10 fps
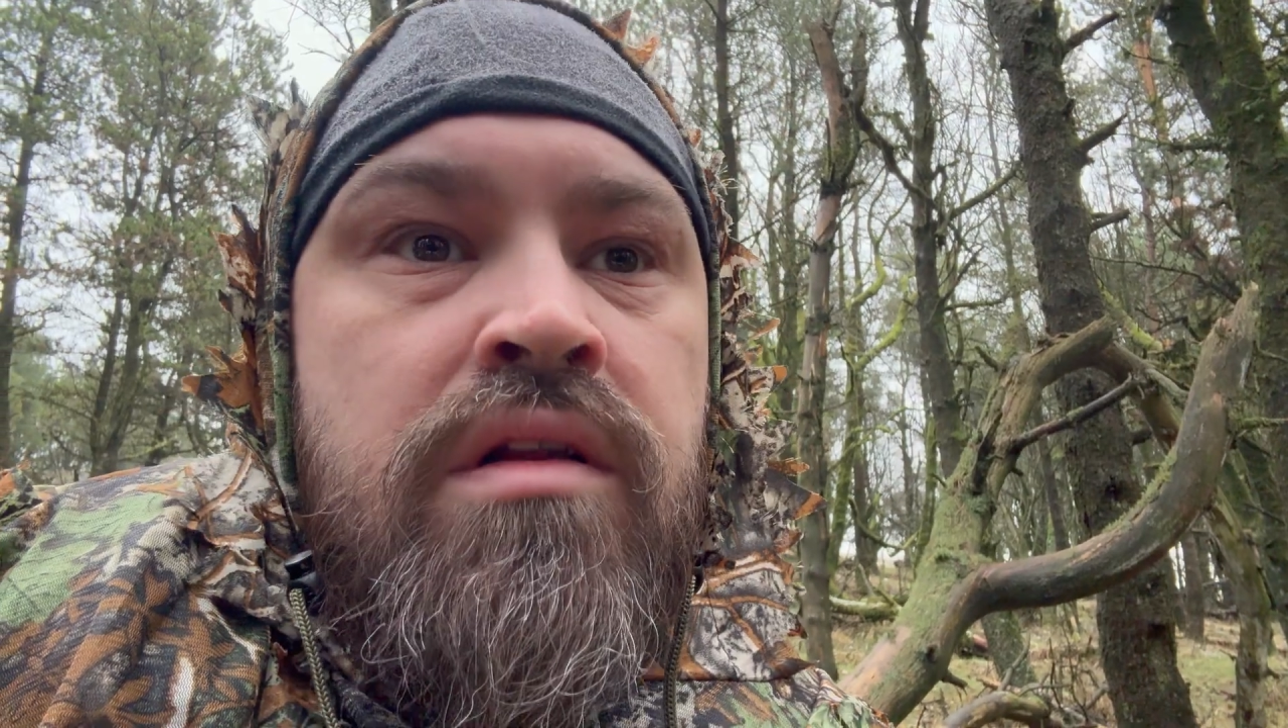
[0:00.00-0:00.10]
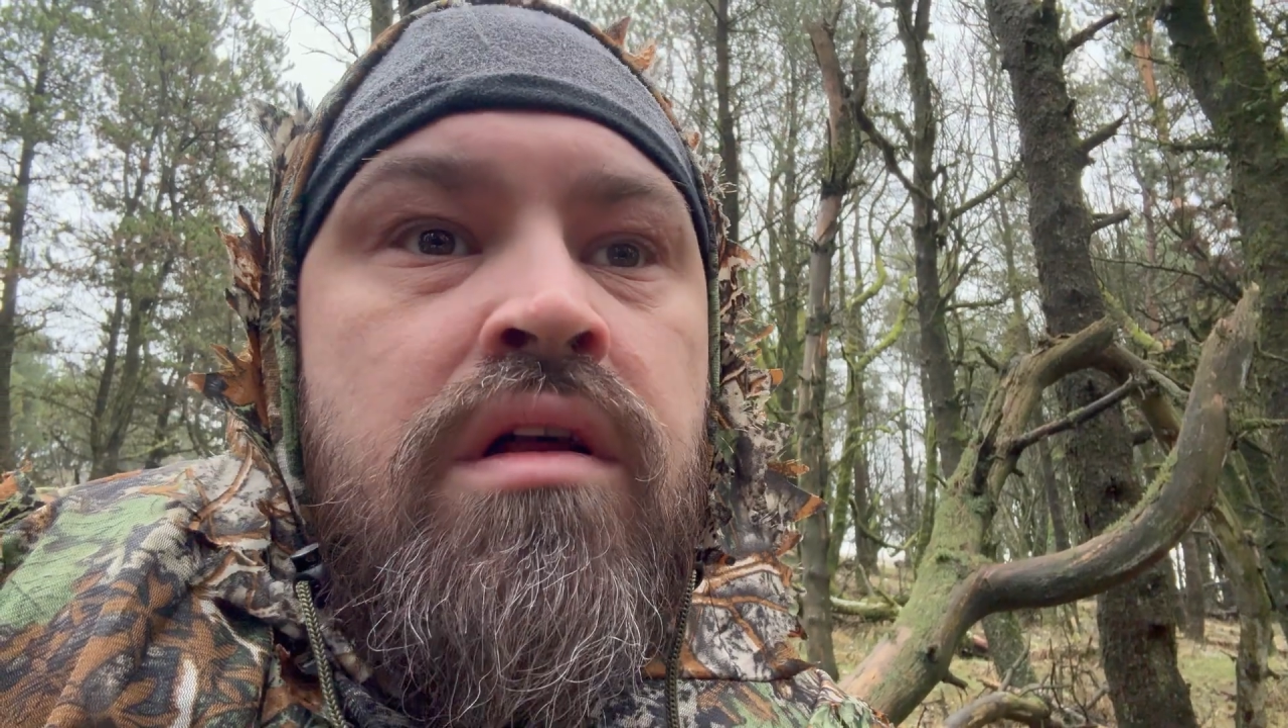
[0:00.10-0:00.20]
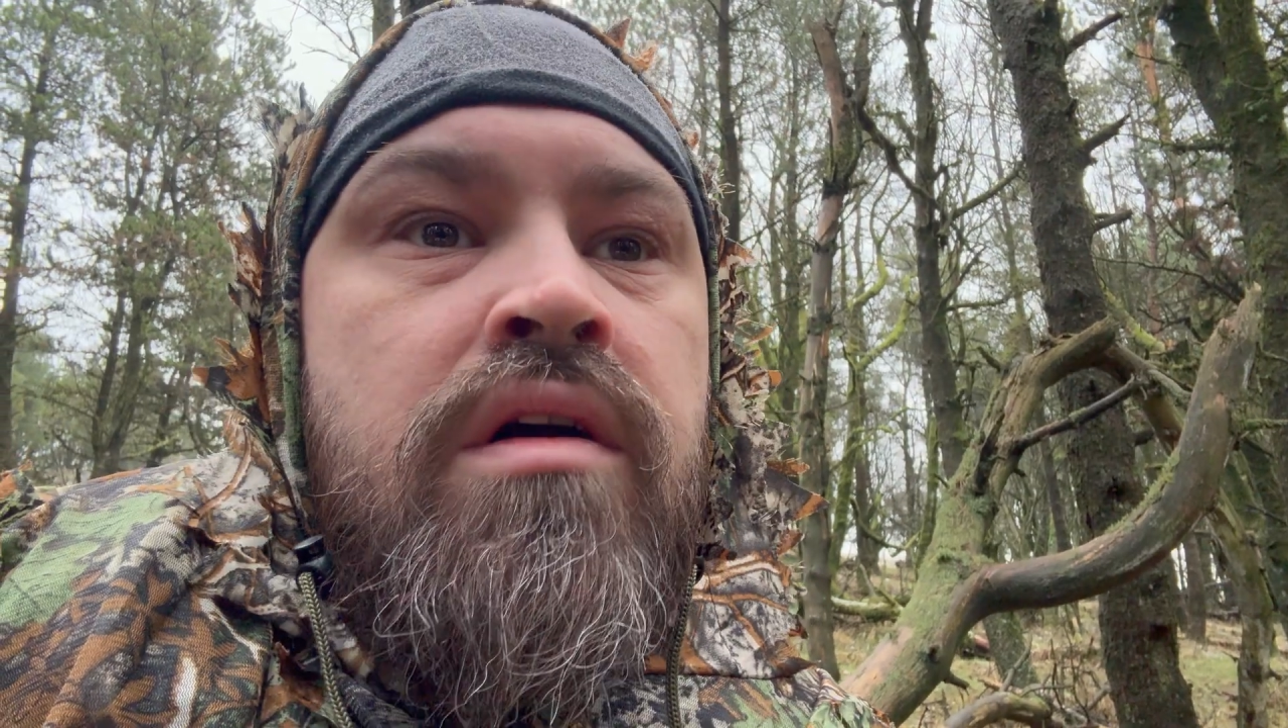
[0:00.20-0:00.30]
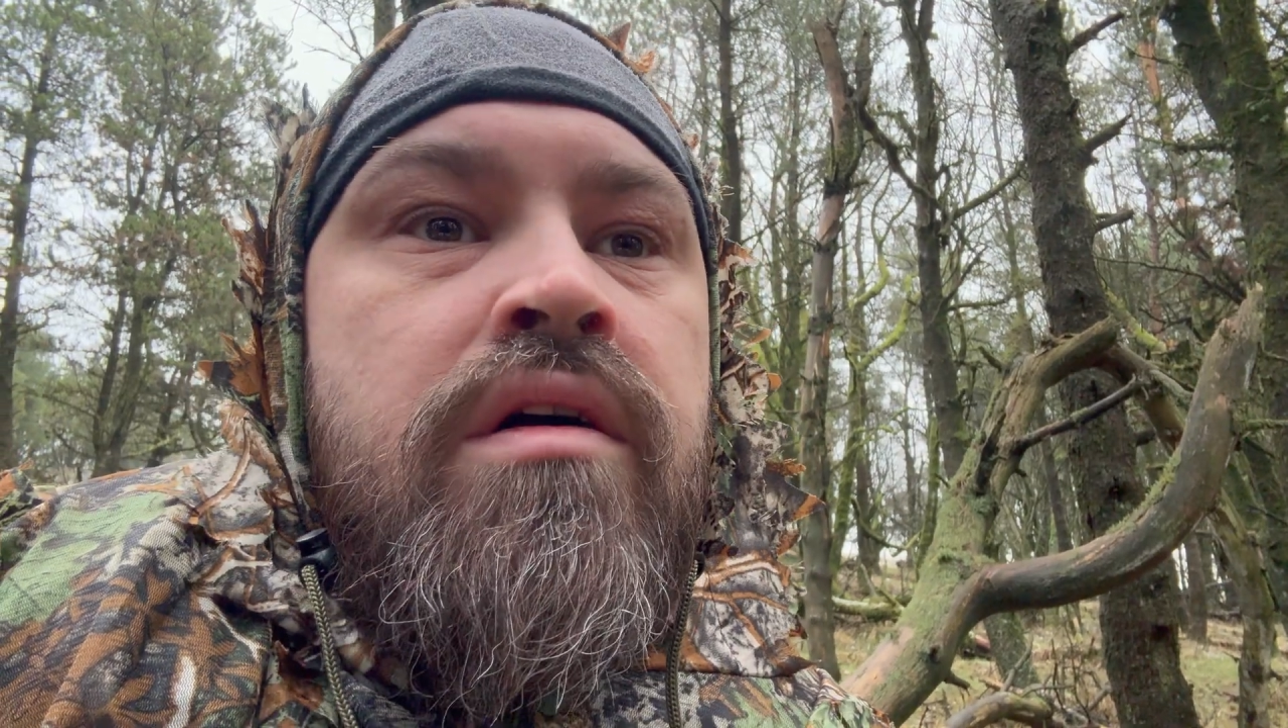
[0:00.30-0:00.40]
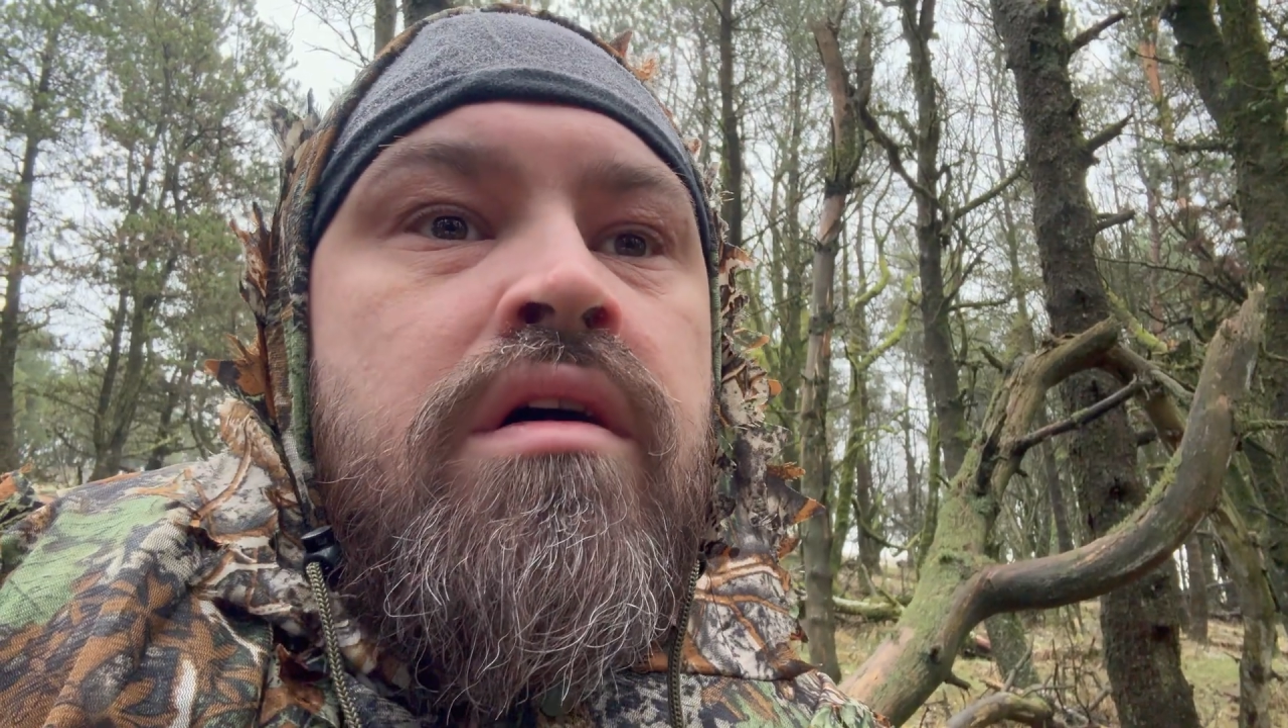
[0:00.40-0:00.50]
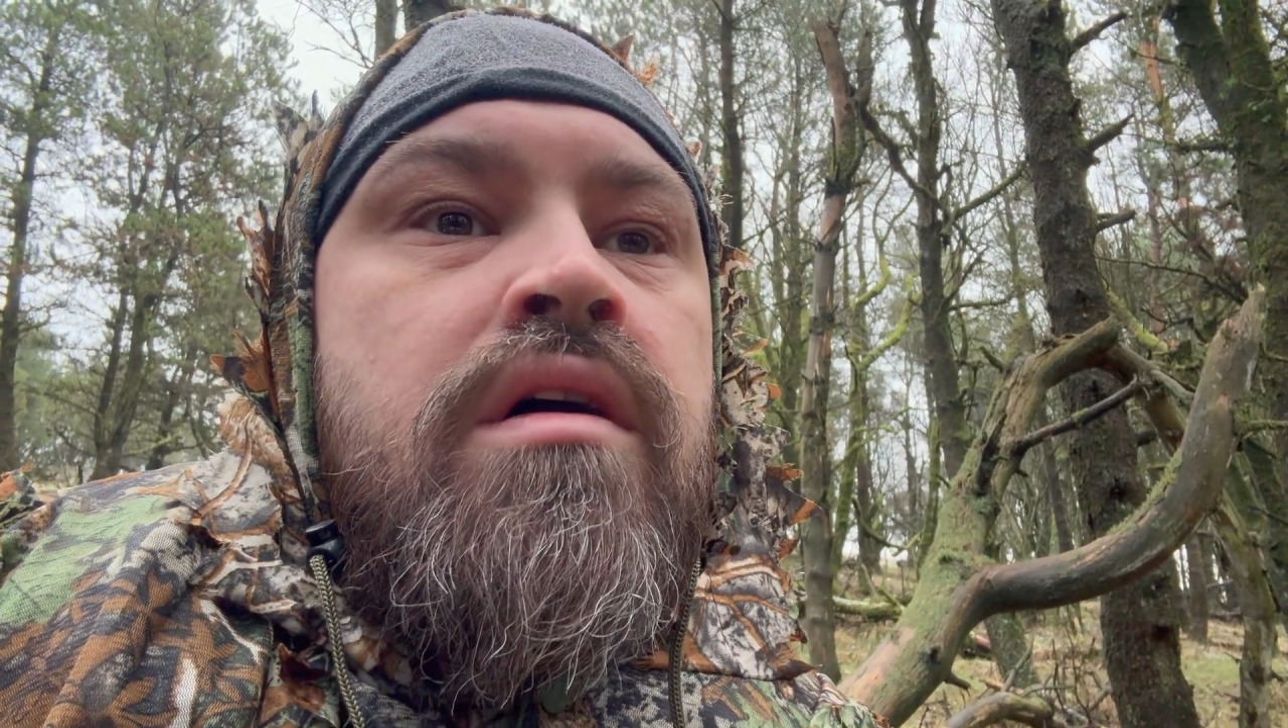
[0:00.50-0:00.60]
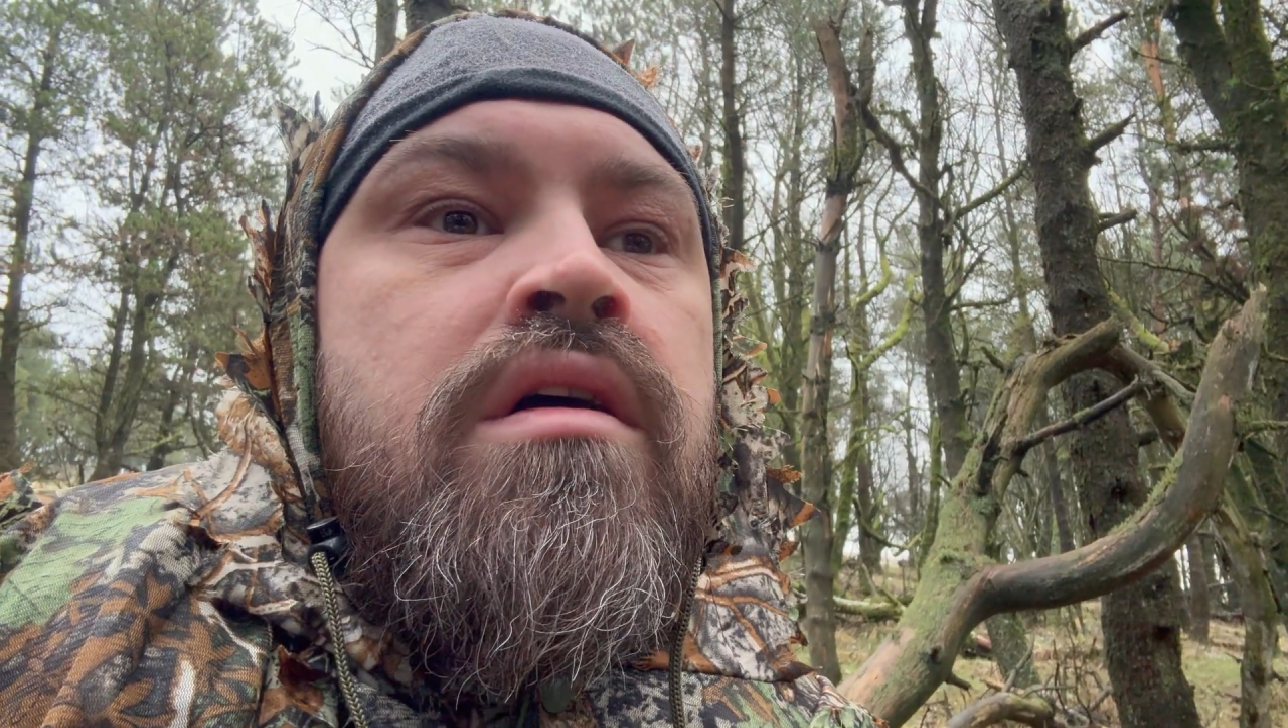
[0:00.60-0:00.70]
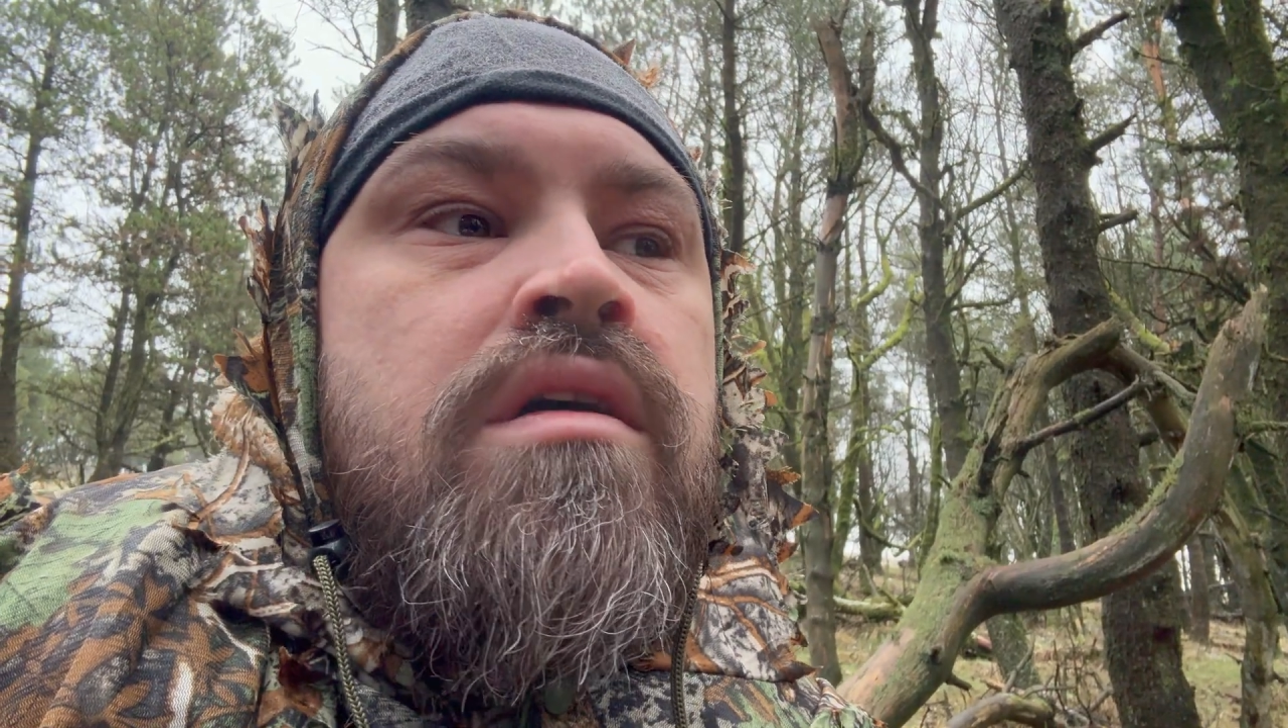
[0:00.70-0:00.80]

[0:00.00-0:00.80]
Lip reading: longer